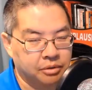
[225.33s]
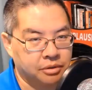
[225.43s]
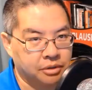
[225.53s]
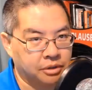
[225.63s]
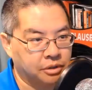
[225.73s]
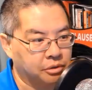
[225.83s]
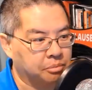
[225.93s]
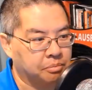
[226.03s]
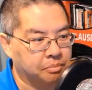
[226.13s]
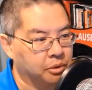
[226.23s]
to use
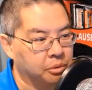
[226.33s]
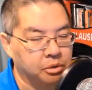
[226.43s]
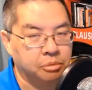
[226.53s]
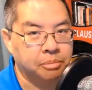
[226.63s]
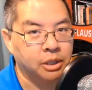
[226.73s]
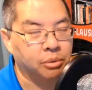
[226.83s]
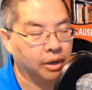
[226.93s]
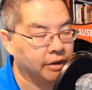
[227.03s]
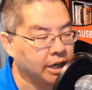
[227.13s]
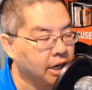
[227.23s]
Google's
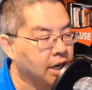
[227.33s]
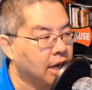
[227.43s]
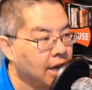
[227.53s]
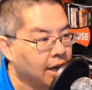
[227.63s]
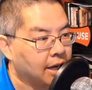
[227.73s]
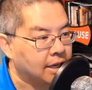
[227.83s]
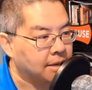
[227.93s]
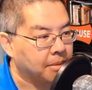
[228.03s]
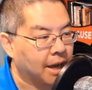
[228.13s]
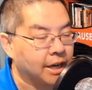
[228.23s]
BigQuery.
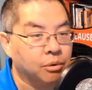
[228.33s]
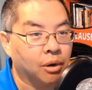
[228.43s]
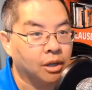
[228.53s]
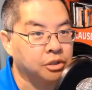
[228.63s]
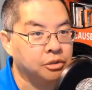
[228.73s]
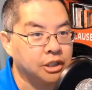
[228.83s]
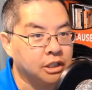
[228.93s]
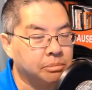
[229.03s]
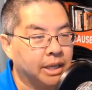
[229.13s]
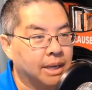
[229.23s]
And you also need
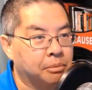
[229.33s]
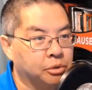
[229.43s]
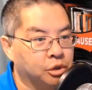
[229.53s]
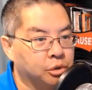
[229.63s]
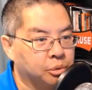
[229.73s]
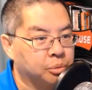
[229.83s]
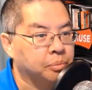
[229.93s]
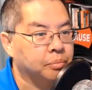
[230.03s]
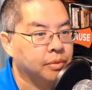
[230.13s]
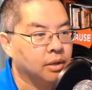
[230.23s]
to be able to
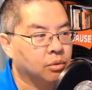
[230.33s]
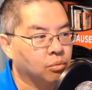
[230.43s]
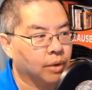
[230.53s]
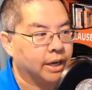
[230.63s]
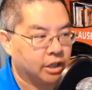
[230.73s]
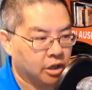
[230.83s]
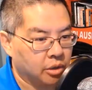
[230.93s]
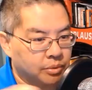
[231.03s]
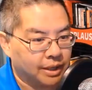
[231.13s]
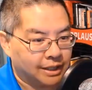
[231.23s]
write
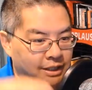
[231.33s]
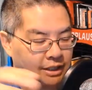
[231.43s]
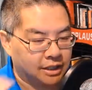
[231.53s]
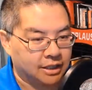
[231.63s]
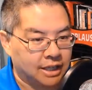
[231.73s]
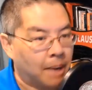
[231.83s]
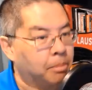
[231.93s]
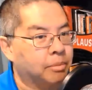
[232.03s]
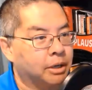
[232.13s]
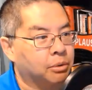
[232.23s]
code that sits on top
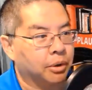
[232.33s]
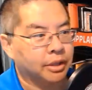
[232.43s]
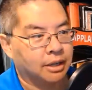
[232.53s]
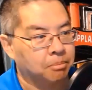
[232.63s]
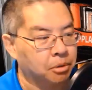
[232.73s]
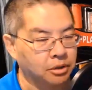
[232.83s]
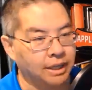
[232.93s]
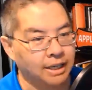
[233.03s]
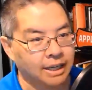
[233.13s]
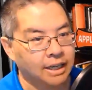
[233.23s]
of BigQuery that can pull
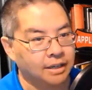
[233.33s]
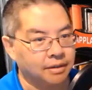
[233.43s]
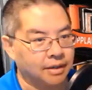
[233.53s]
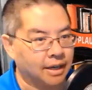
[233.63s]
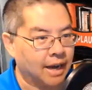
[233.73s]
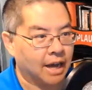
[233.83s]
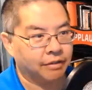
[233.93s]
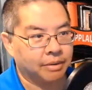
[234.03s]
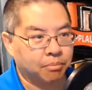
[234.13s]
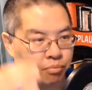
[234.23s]
data in it and out of
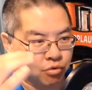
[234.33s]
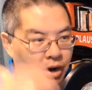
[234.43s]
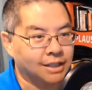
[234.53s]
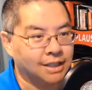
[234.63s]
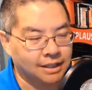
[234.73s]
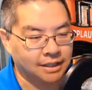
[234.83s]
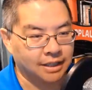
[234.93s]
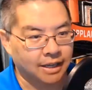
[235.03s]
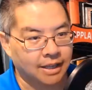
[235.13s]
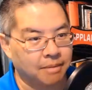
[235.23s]
it, process it,
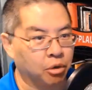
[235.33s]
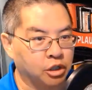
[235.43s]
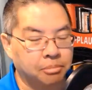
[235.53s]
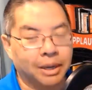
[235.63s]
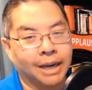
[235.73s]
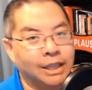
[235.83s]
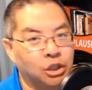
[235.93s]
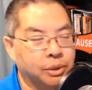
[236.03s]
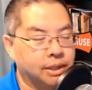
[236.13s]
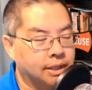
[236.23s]
and then push it back
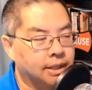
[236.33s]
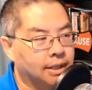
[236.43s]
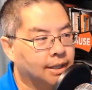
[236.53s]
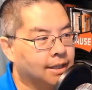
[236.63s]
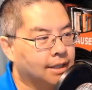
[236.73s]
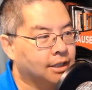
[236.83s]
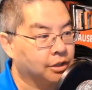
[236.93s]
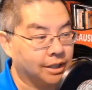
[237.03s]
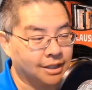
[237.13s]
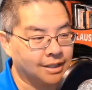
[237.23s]
into it.
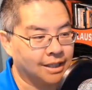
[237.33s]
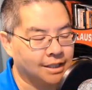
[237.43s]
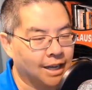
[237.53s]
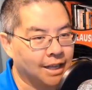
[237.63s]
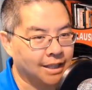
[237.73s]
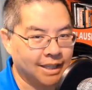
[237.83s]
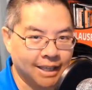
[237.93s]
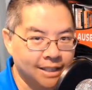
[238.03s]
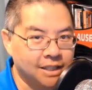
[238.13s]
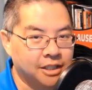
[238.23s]
So it's not the
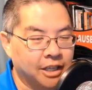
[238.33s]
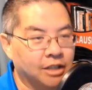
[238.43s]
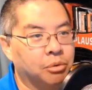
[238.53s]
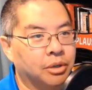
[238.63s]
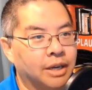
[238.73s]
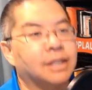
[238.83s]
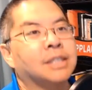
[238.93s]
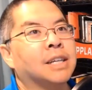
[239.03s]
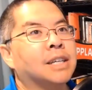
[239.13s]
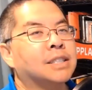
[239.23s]
easiest thing in the world, and it
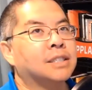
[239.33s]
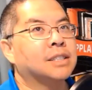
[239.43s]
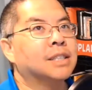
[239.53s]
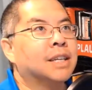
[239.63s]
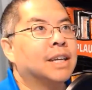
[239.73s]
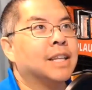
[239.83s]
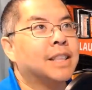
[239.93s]
does, in